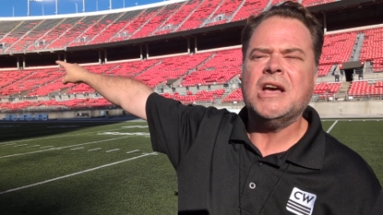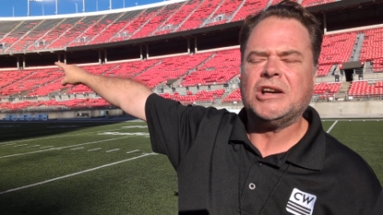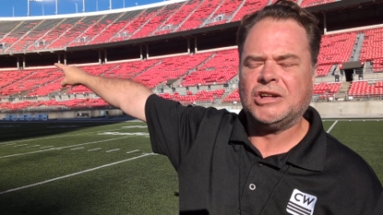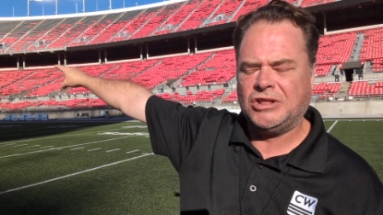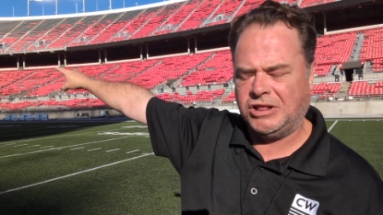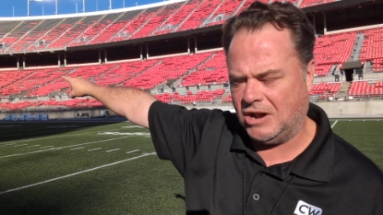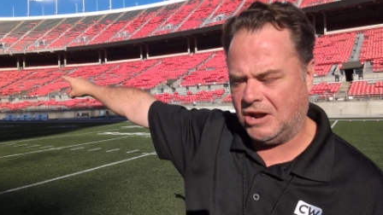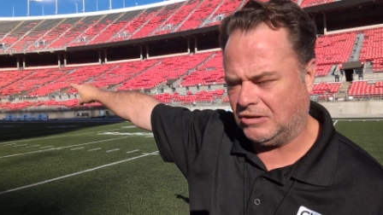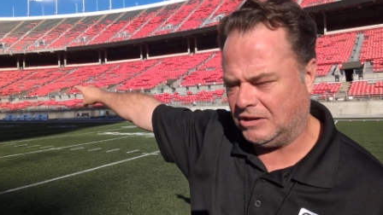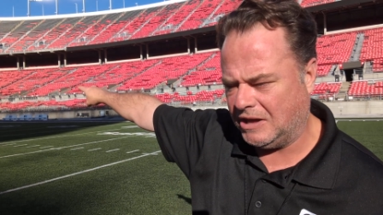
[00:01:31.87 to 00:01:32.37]

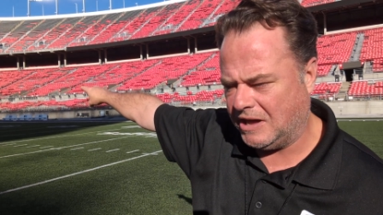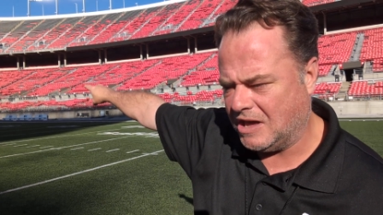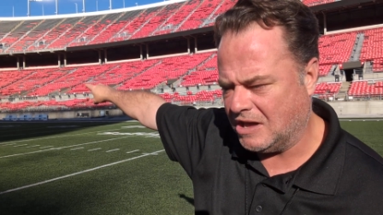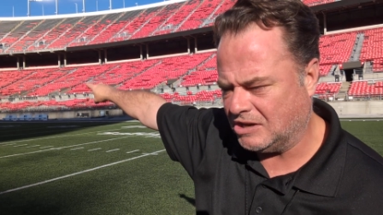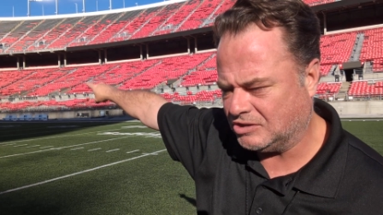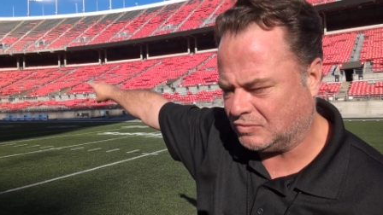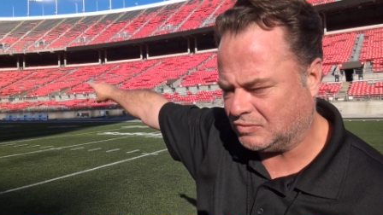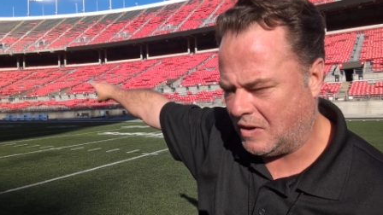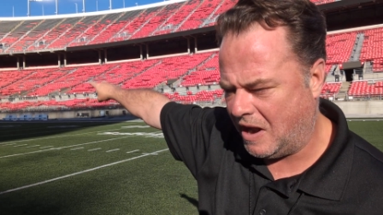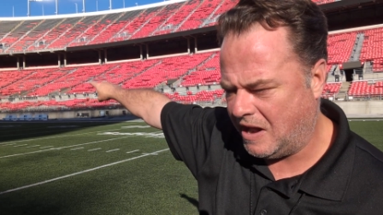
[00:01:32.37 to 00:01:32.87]
Clearly
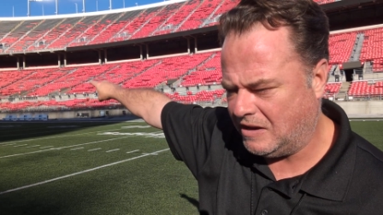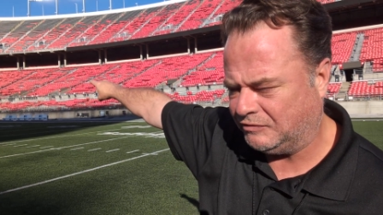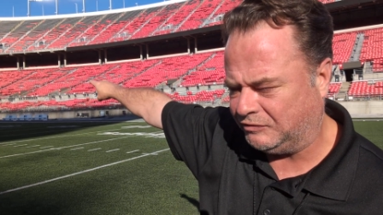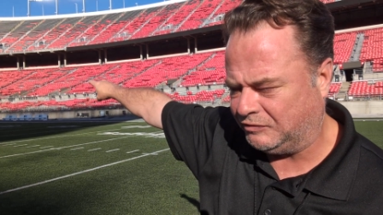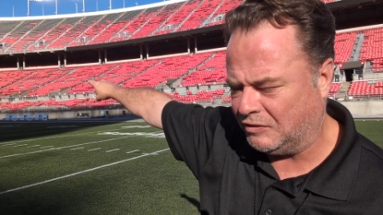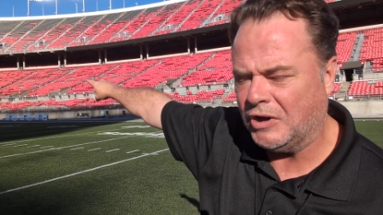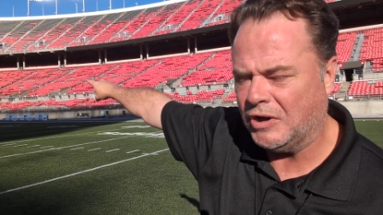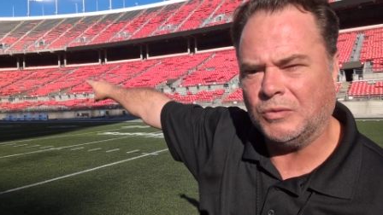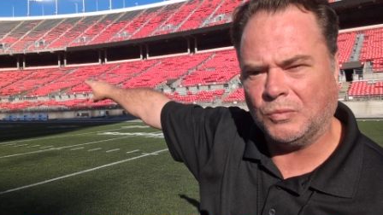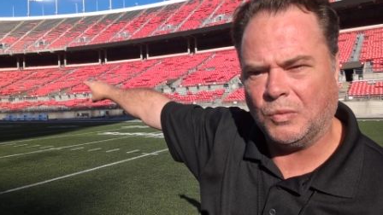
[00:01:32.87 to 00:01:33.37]
his right
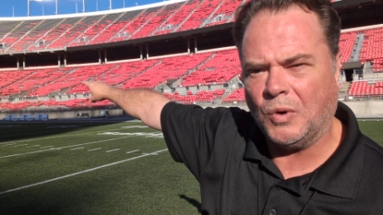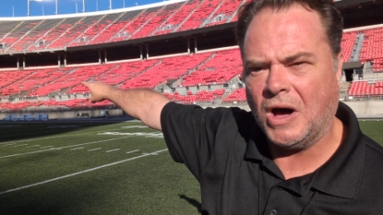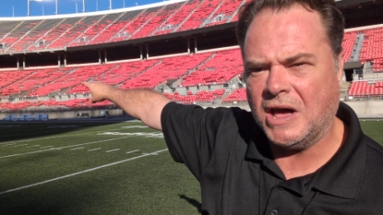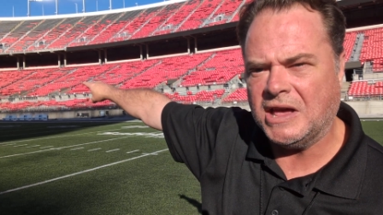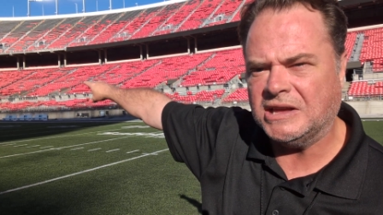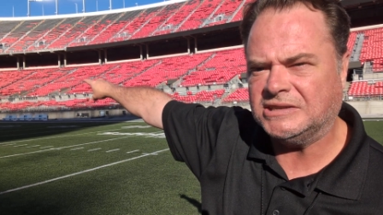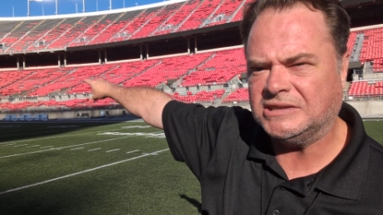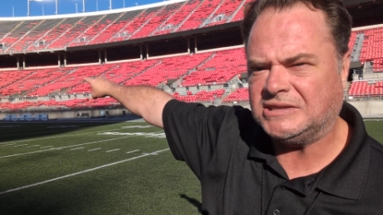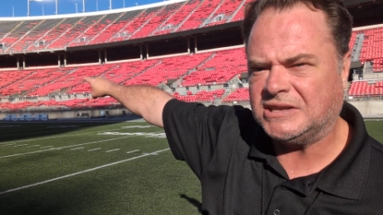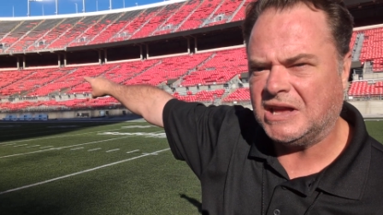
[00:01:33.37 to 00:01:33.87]
foot
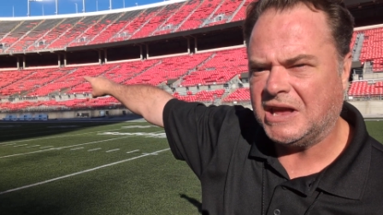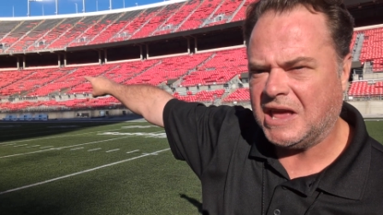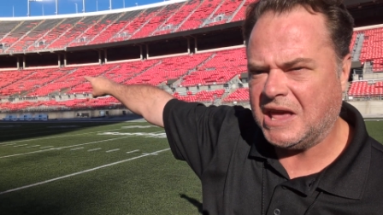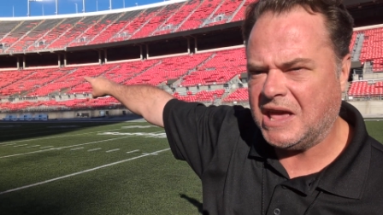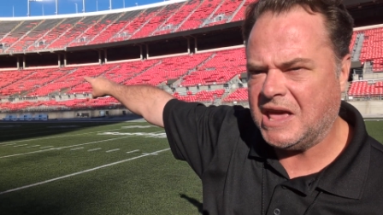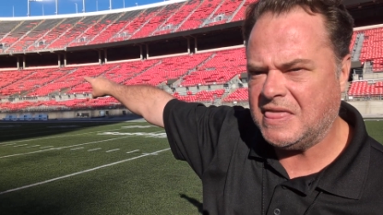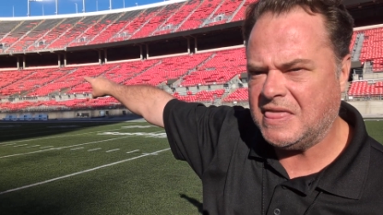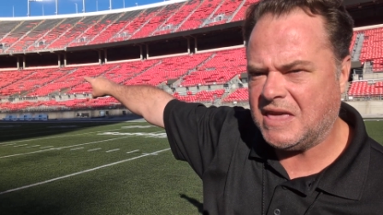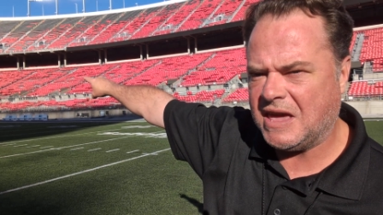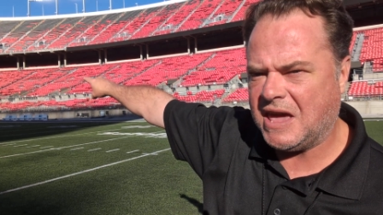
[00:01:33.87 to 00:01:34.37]
was
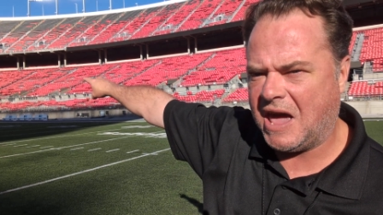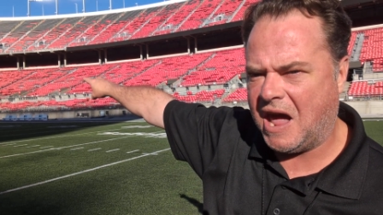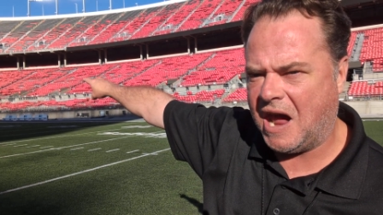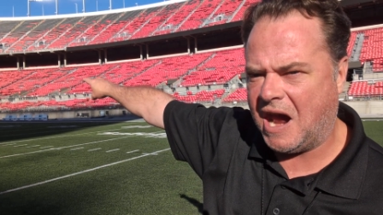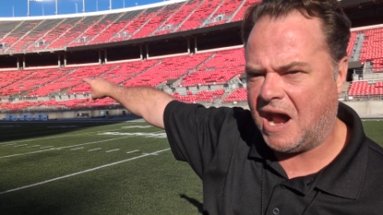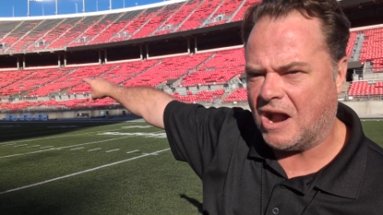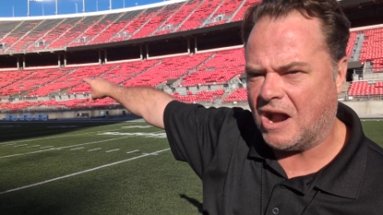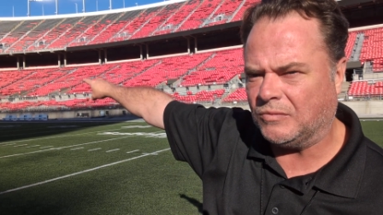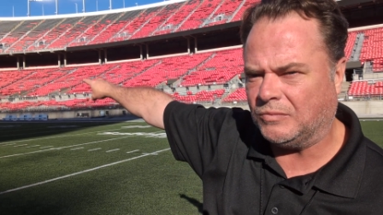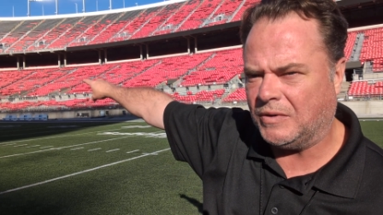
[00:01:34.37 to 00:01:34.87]
in the
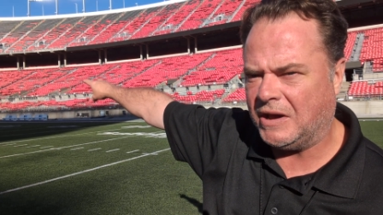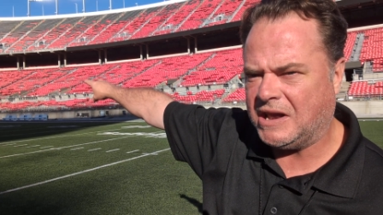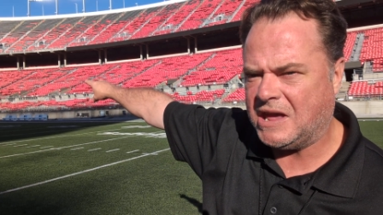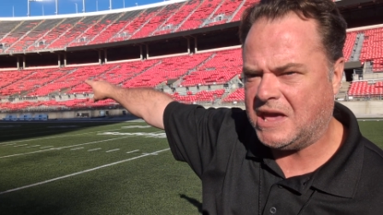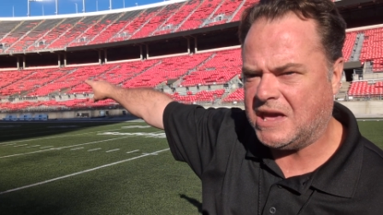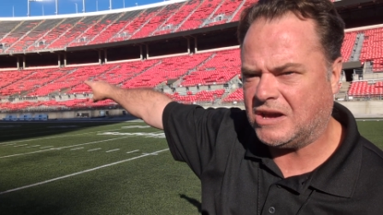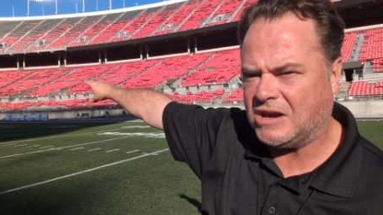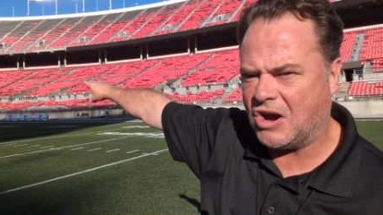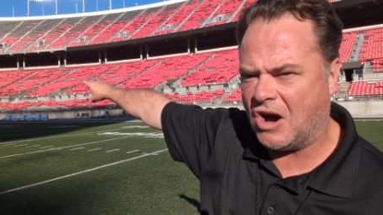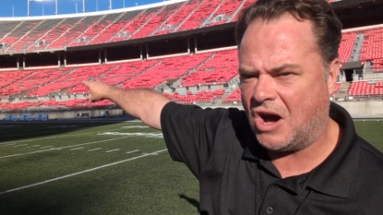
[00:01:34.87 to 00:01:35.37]
air when
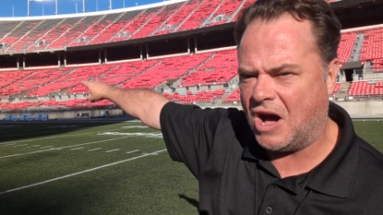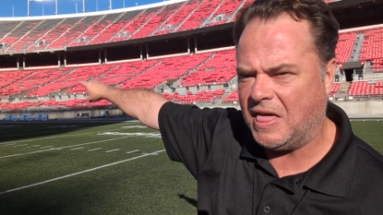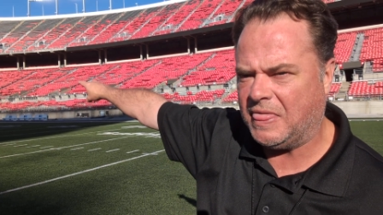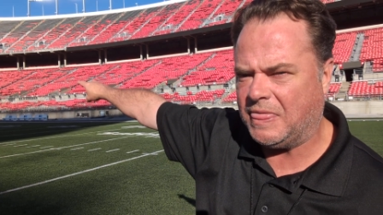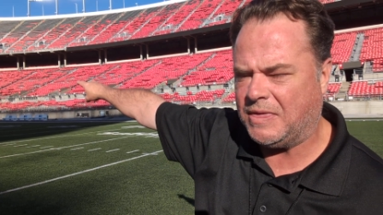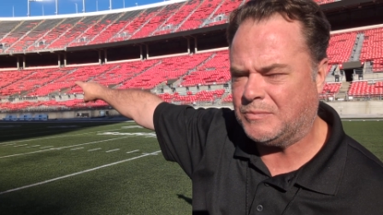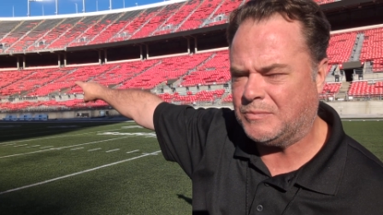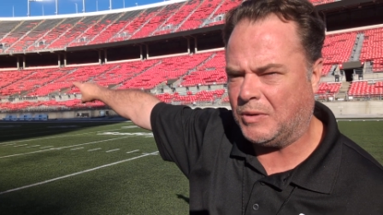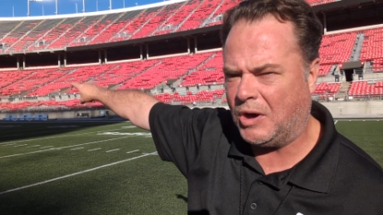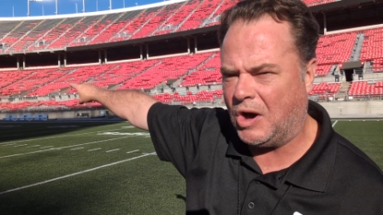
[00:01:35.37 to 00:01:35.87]
he caught
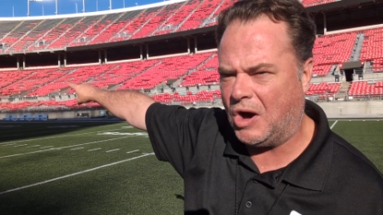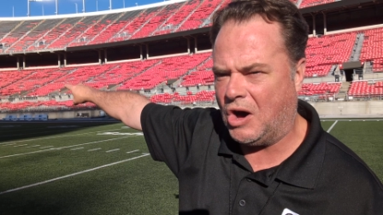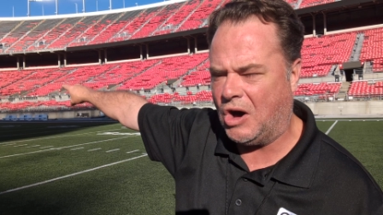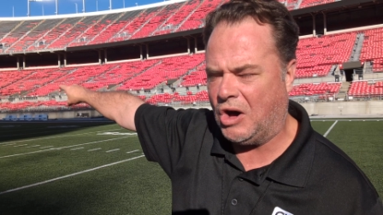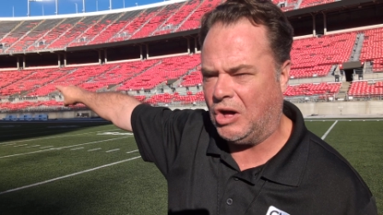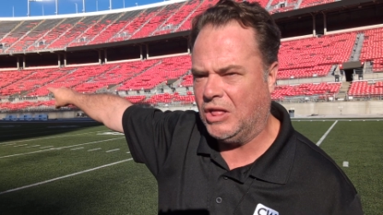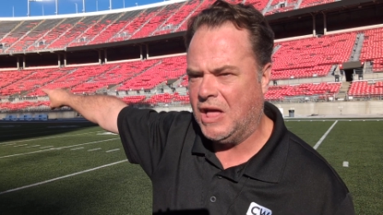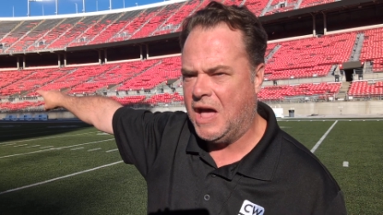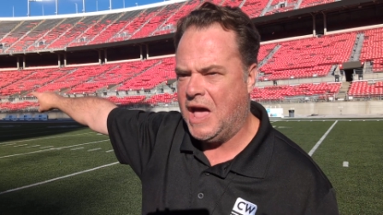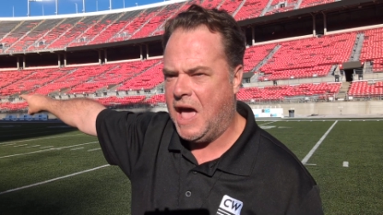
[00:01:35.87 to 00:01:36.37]
the
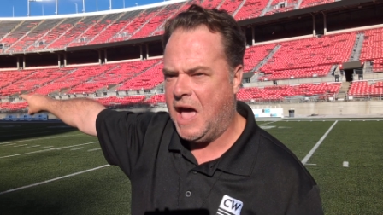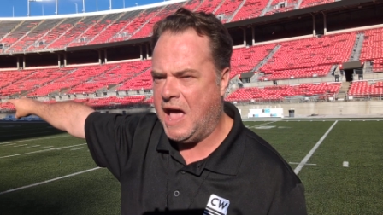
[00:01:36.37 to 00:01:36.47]
ball,